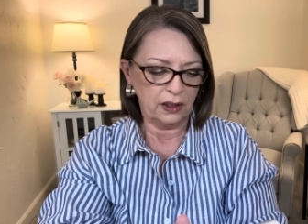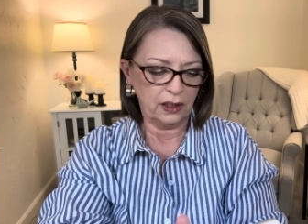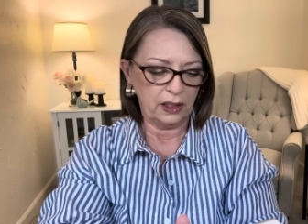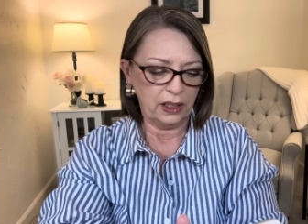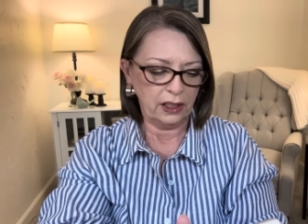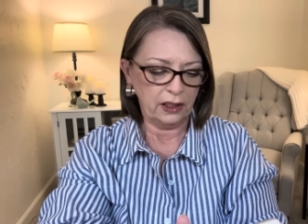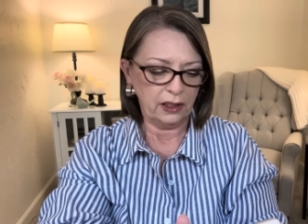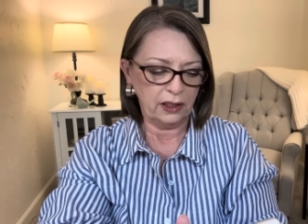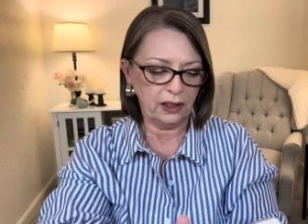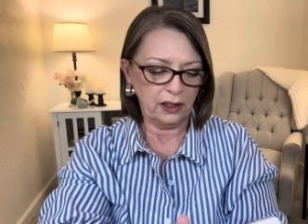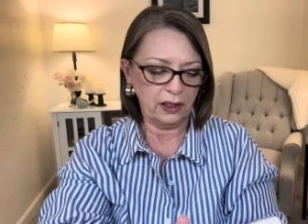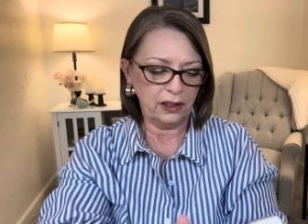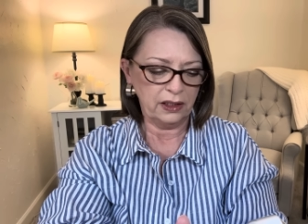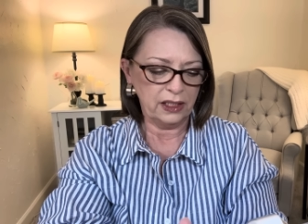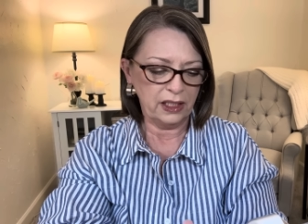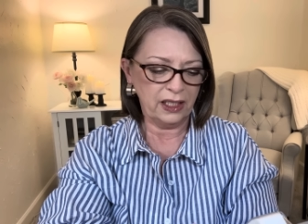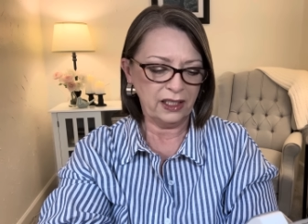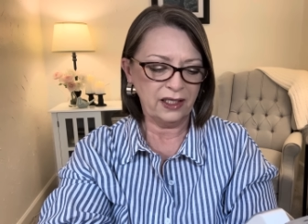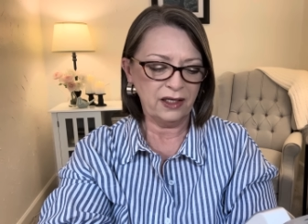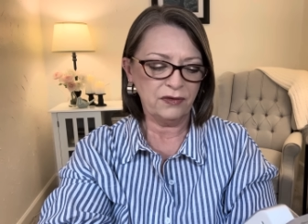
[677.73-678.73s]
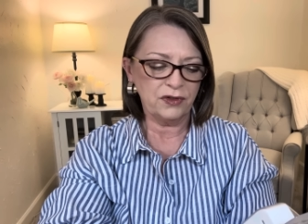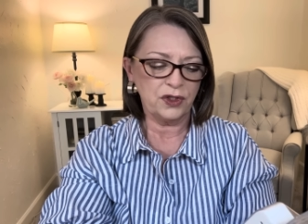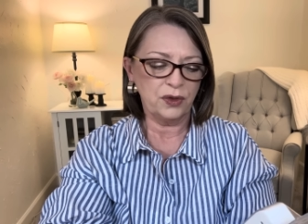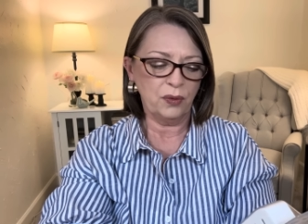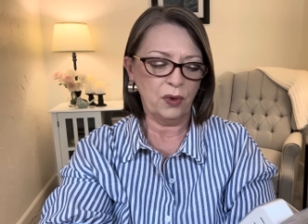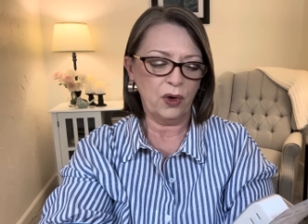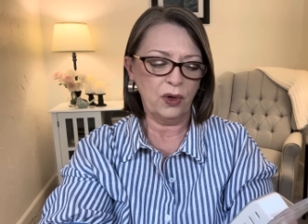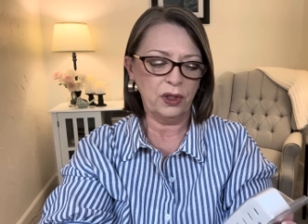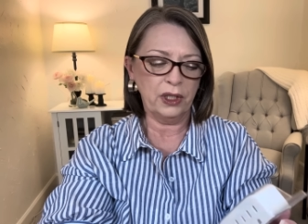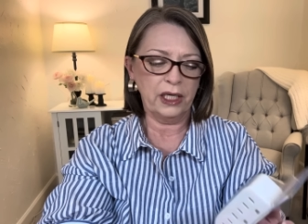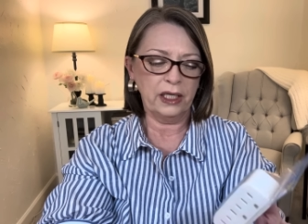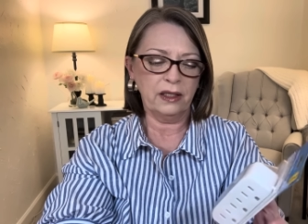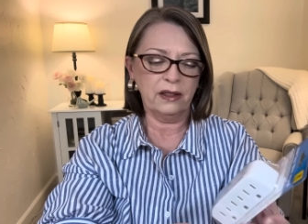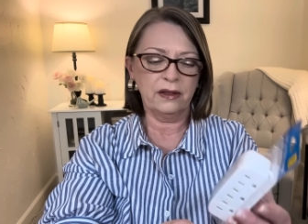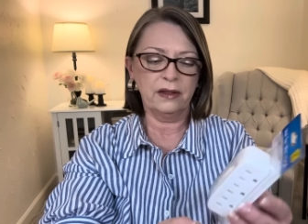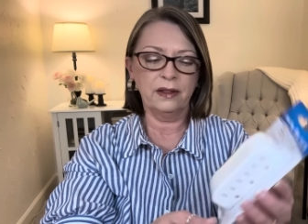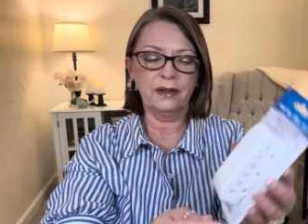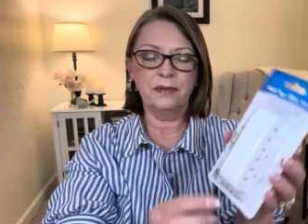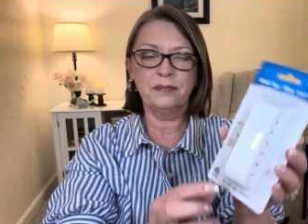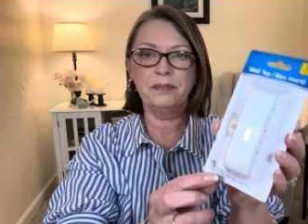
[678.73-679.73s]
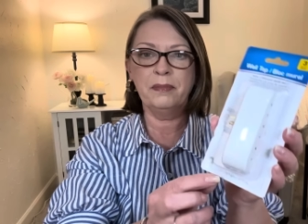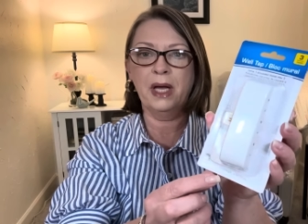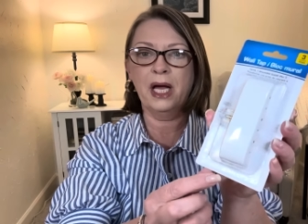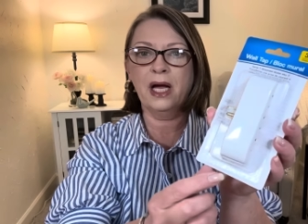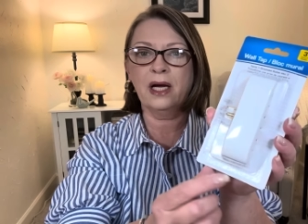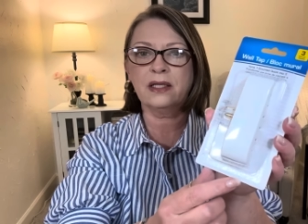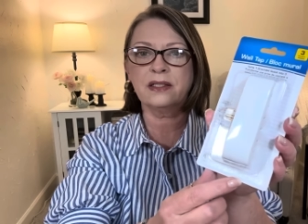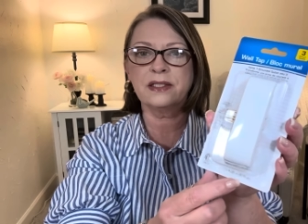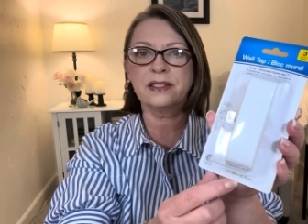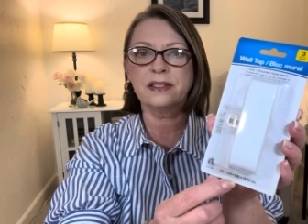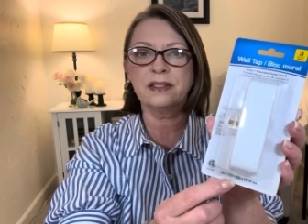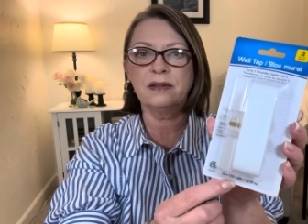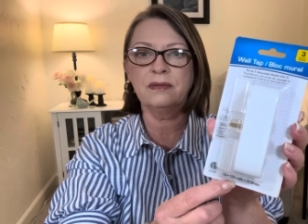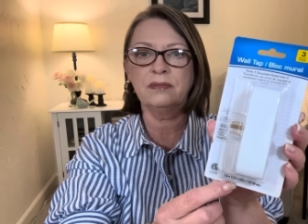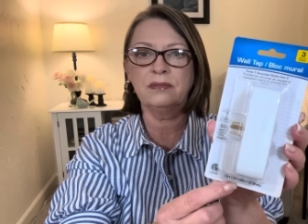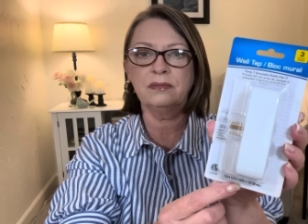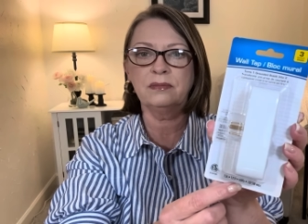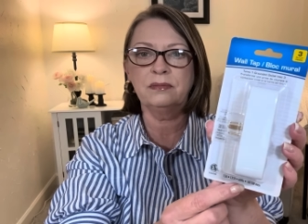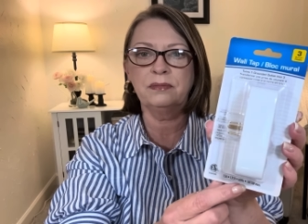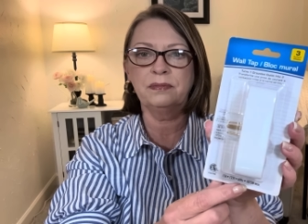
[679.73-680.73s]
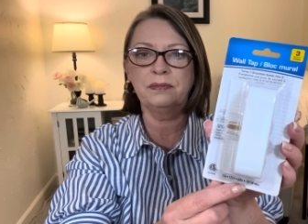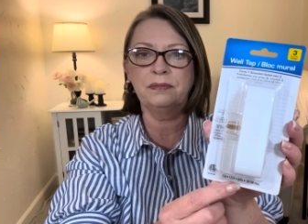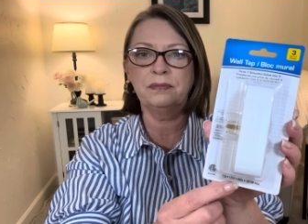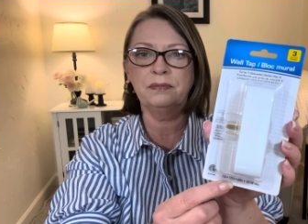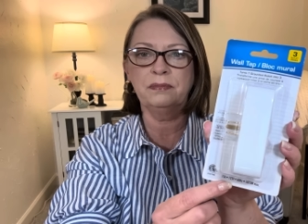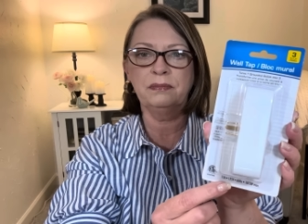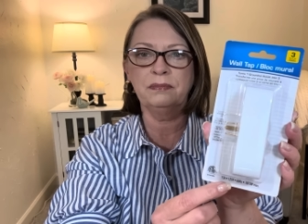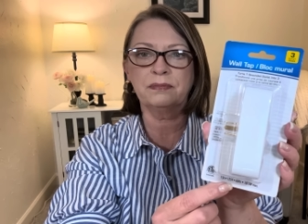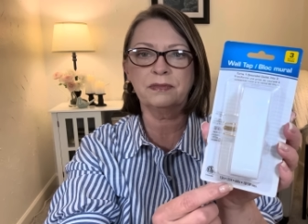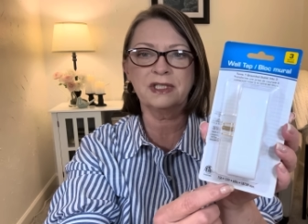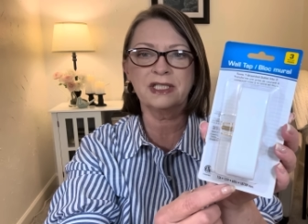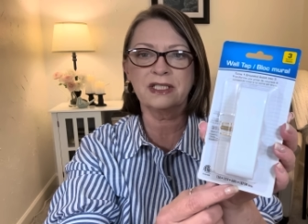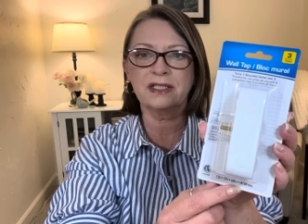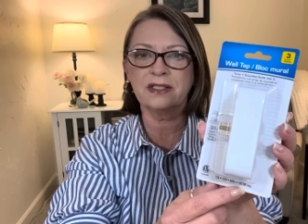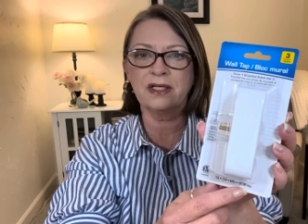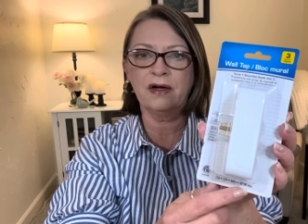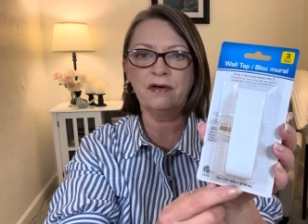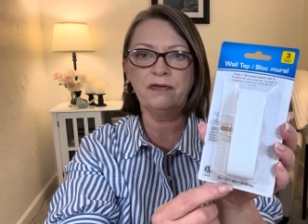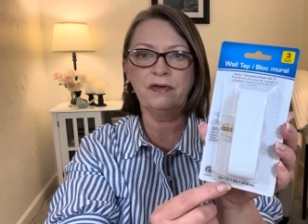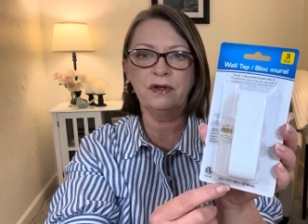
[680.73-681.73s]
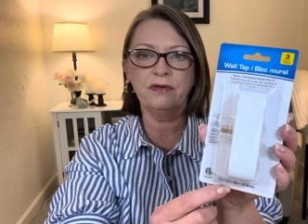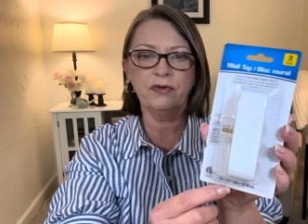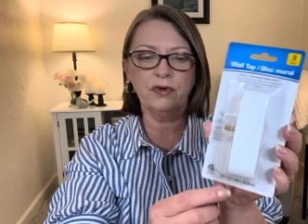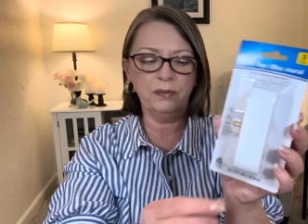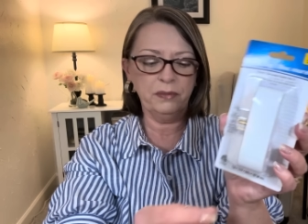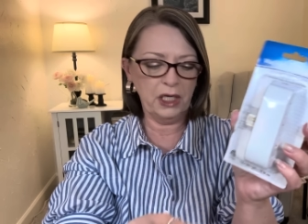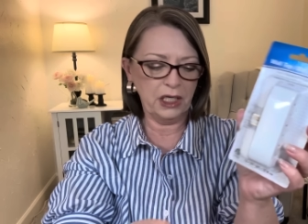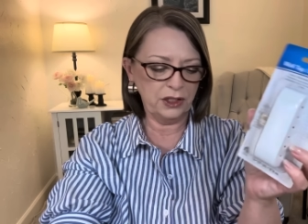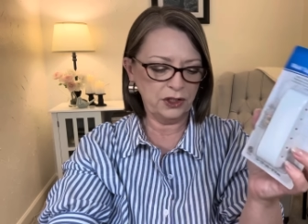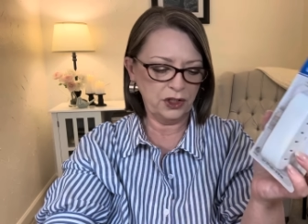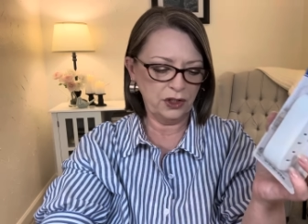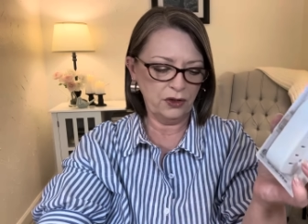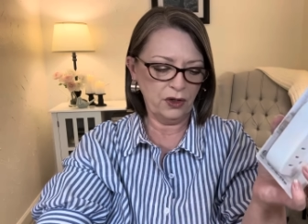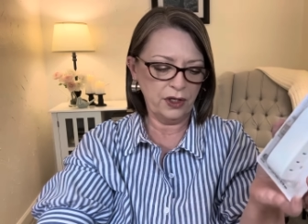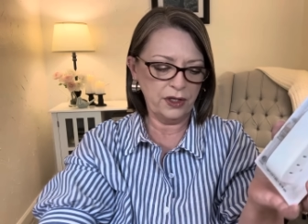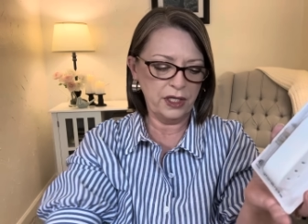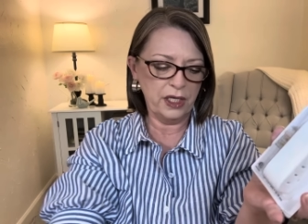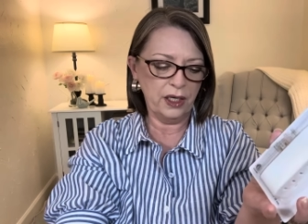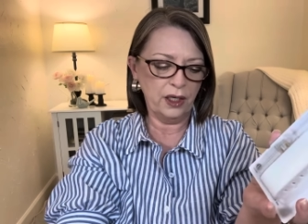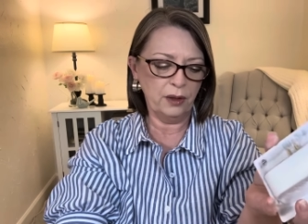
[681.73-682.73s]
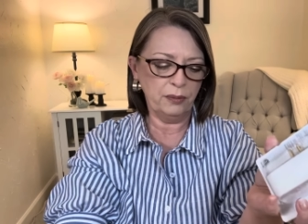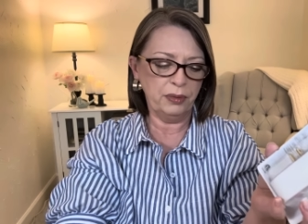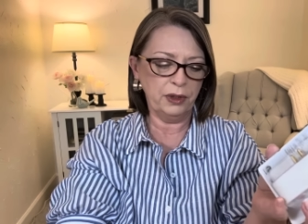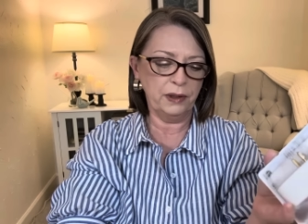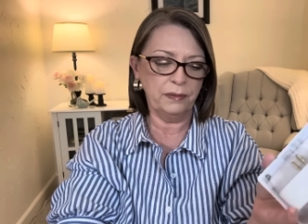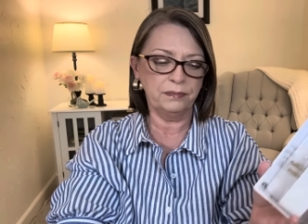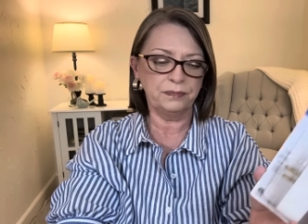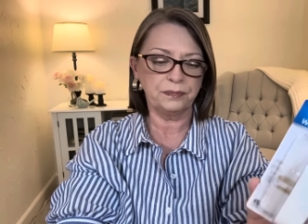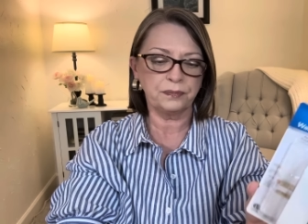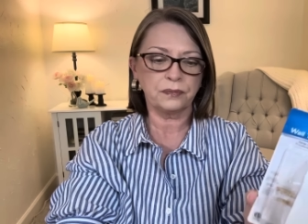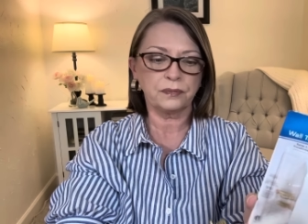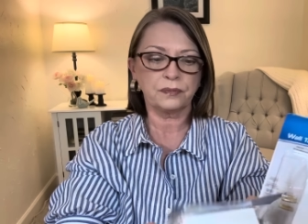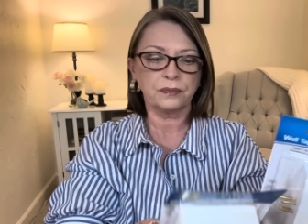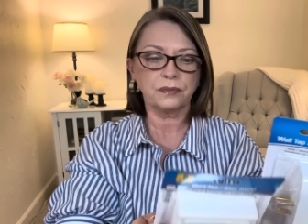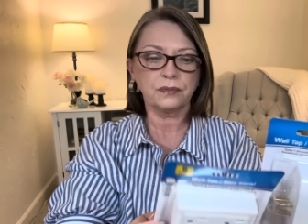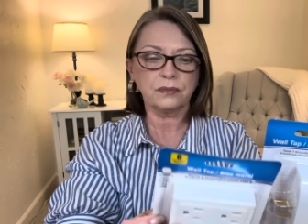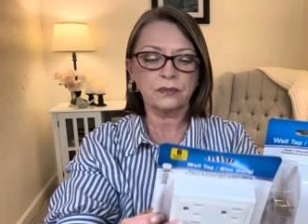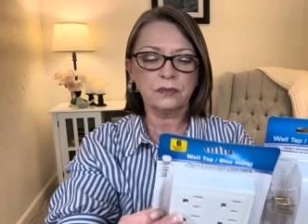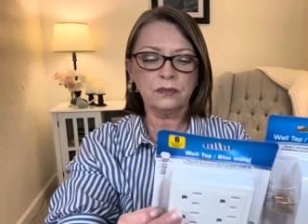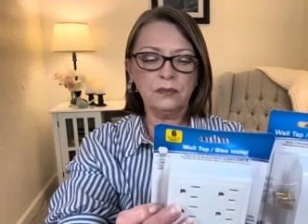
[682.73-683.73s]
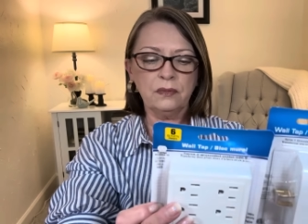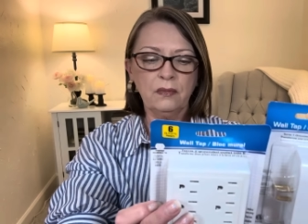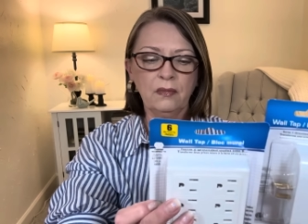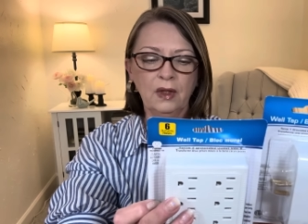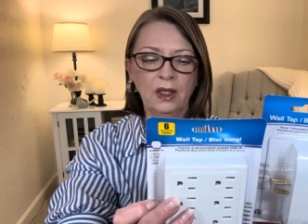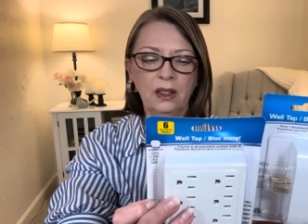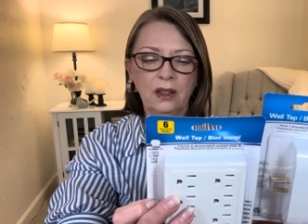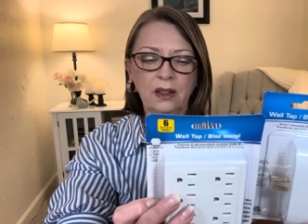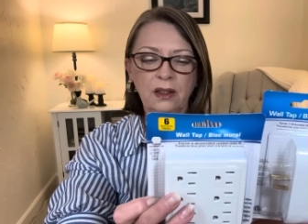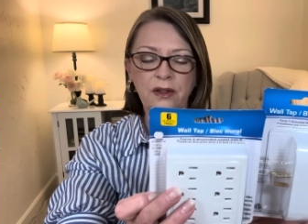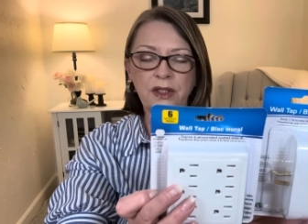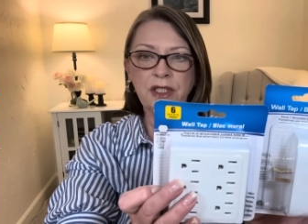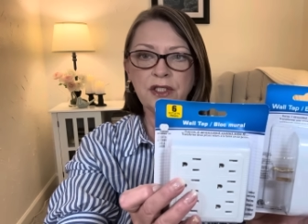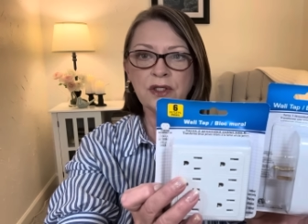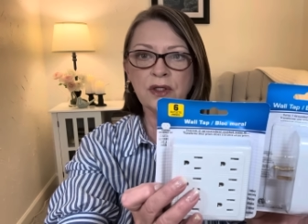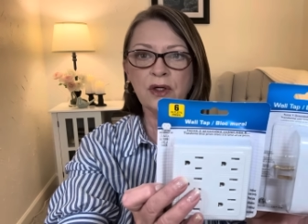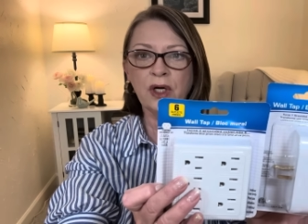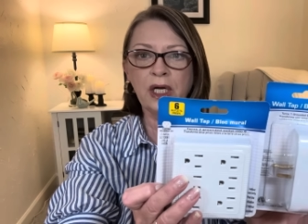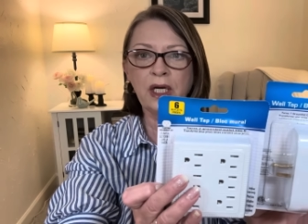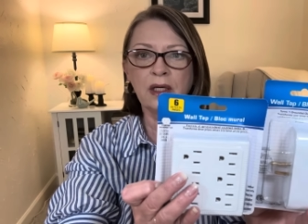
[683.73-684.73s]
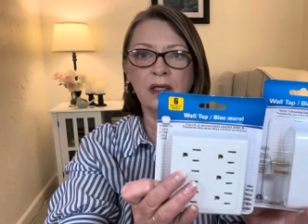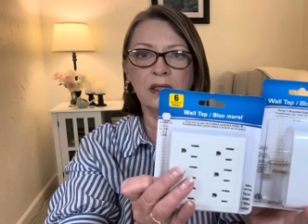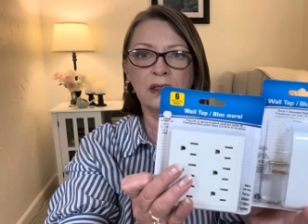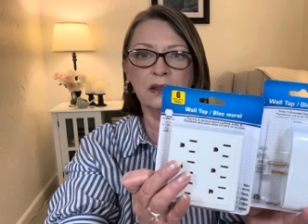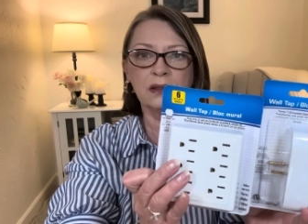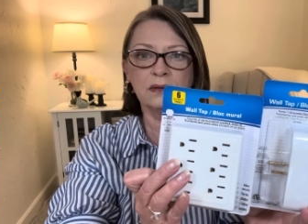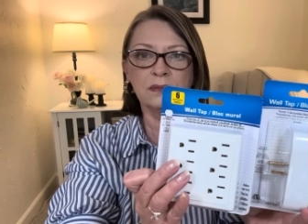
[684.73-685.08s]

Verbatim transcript: And it, it gives you all like the max and mm, stuff information on there, but these are great.